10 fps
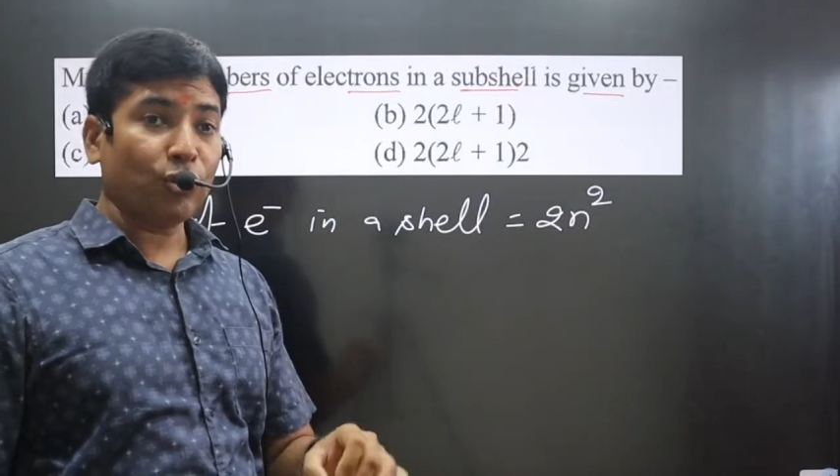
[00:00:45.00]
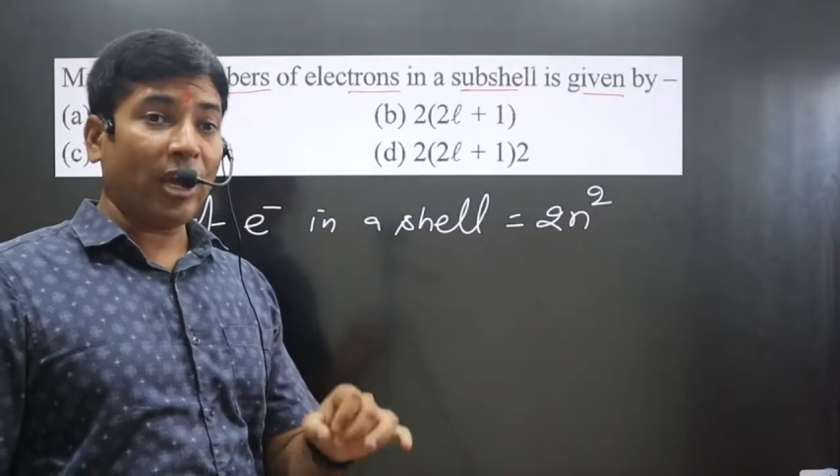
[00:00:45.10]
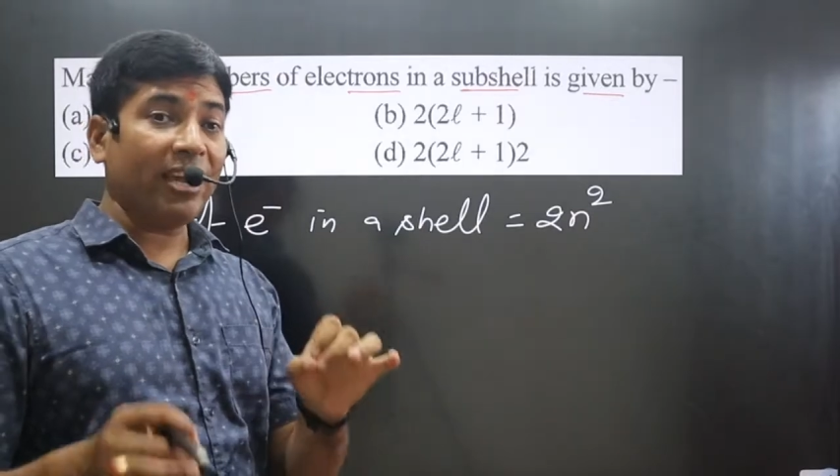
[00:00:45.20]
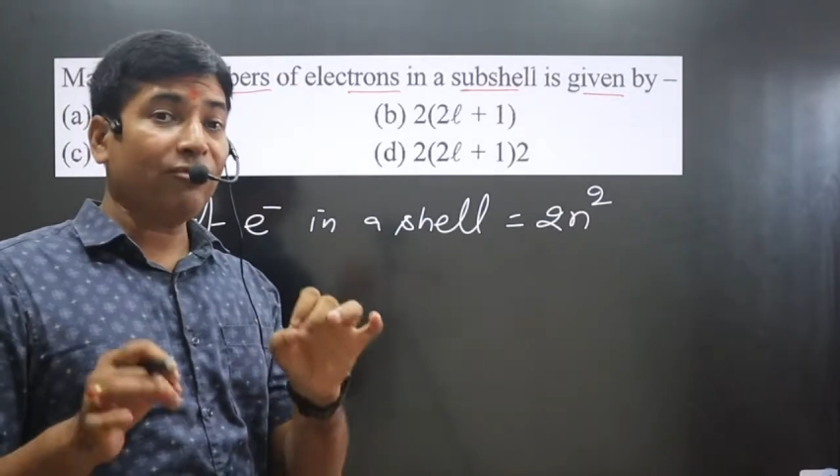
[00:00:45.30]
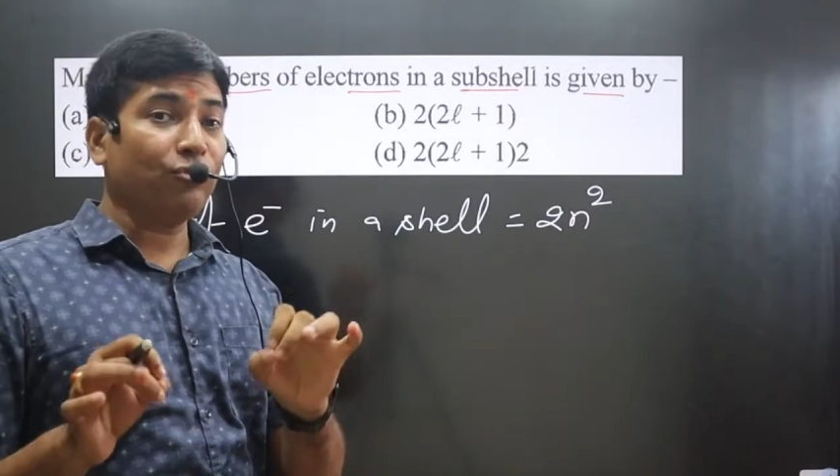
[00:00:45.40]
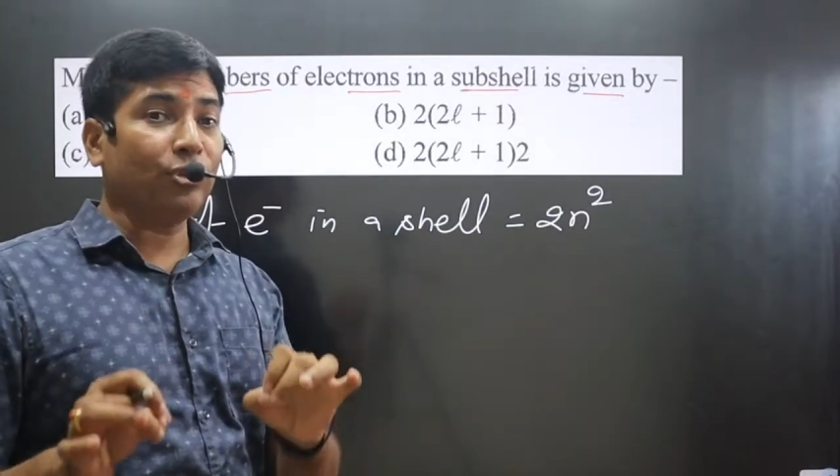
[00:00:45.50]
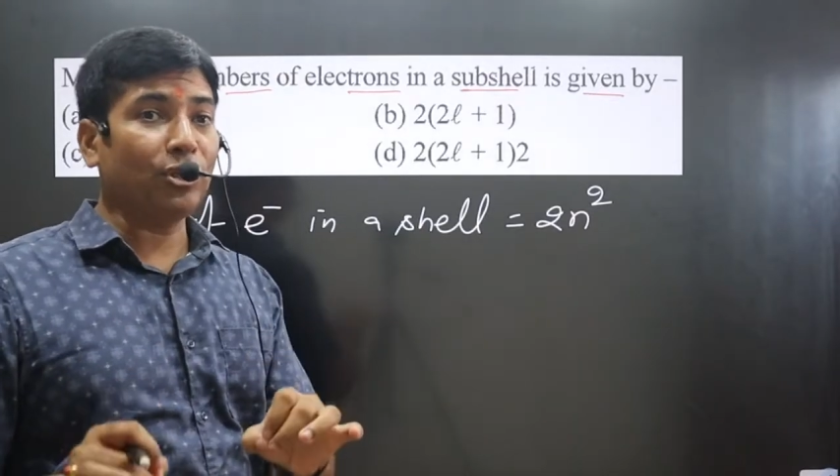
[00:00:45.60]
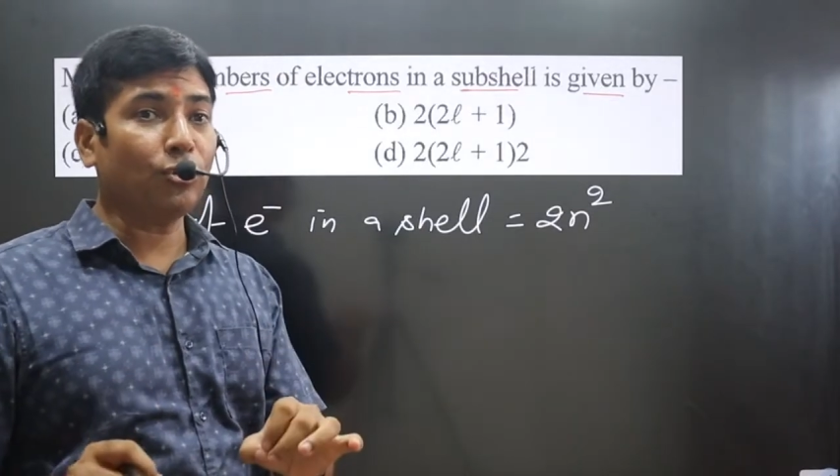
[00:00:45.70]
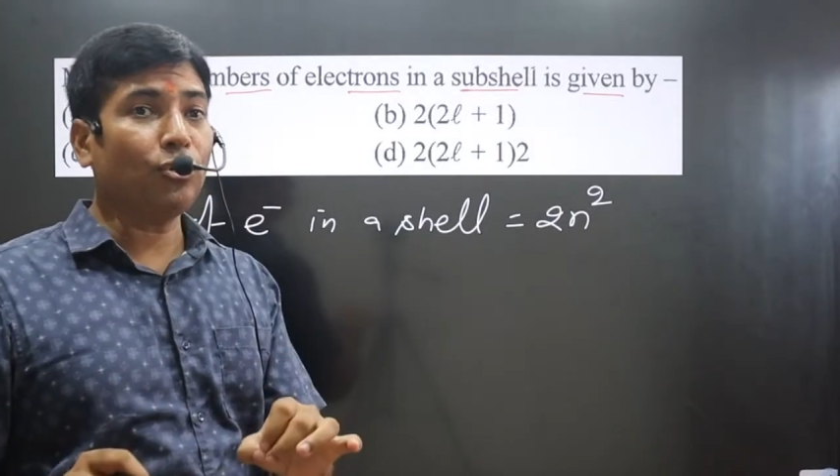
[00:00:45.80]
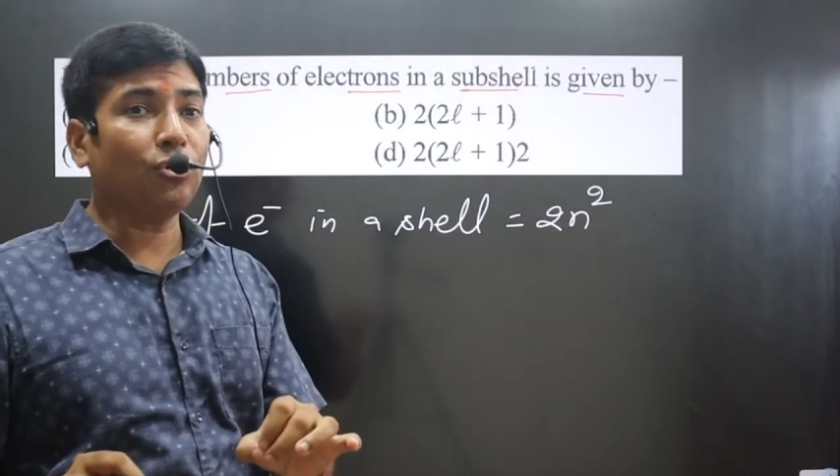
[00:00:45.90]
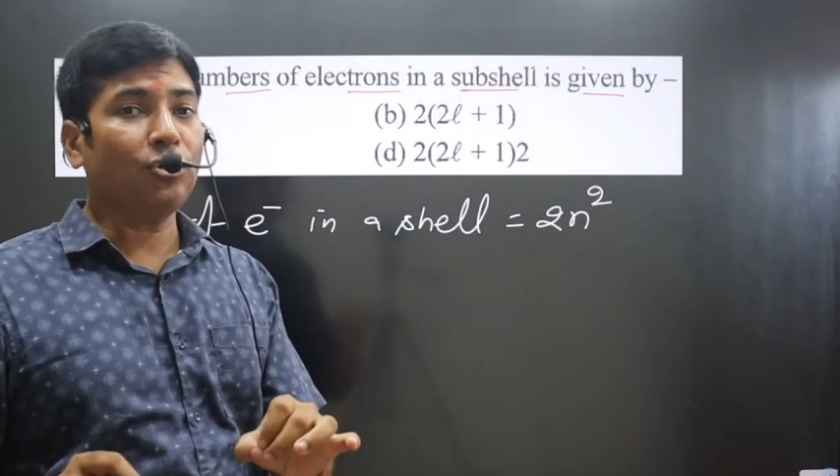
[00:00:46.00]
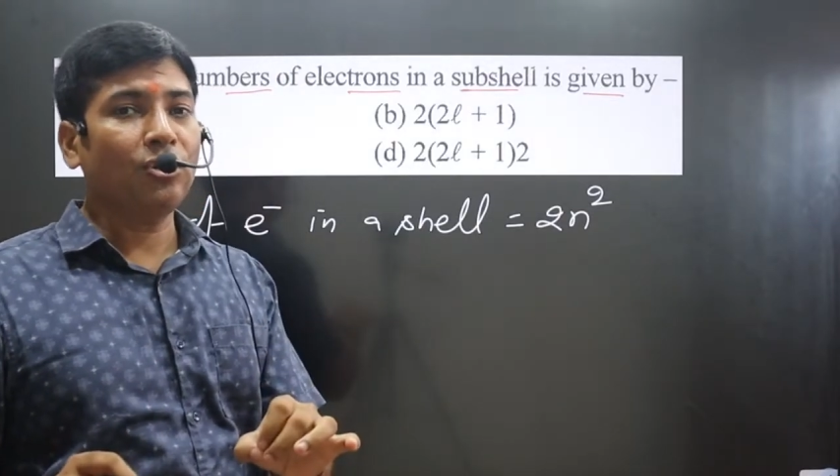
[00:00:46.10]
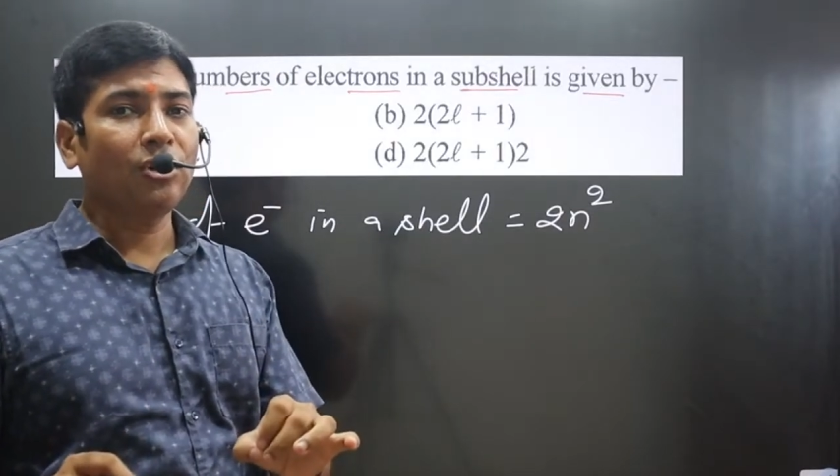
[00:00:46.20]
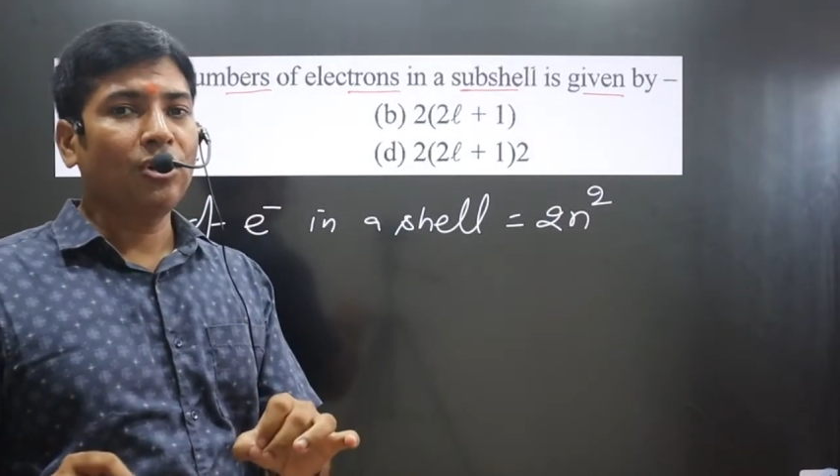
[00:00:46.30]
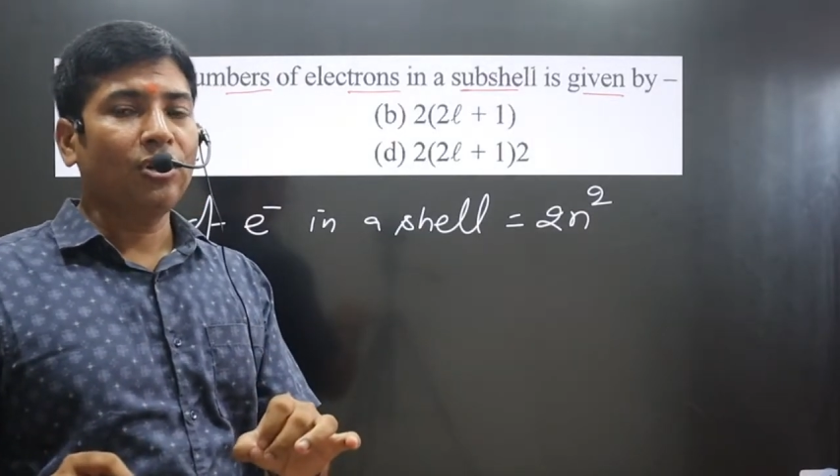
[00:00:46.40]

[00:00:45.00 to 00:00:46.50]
So if we know